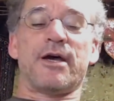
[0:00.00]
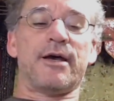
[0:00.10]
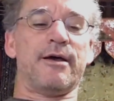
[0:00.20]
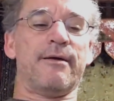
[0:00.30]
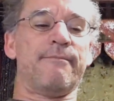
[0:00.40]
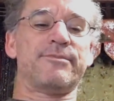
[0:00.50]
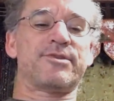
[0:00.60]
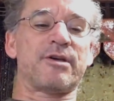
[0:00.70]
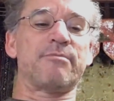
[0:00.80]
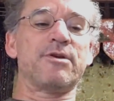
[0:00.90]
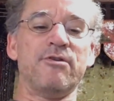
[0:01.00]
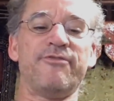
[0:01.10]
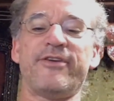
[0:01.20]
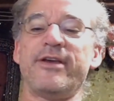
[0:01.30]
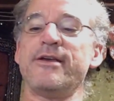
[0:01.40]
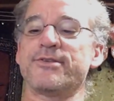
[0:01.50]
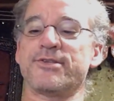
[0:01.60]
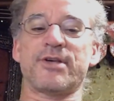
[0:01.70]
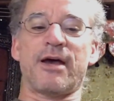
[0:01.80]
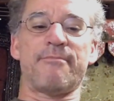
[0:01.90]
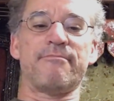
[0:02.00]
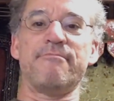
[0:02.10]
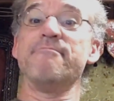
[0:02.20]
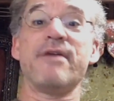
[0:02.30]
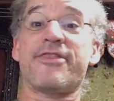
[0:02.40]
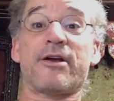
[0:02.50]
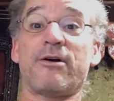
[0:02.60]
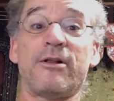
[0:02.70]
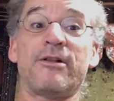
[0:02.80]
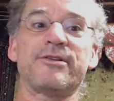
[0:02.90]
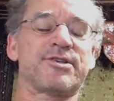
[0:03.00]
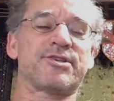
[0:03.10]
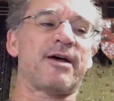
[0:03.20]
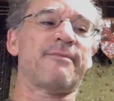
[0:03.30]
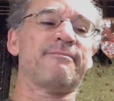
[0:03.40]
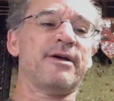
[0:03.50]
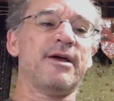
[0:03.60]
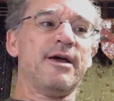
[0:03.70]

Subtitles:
some goofy, some mythical, some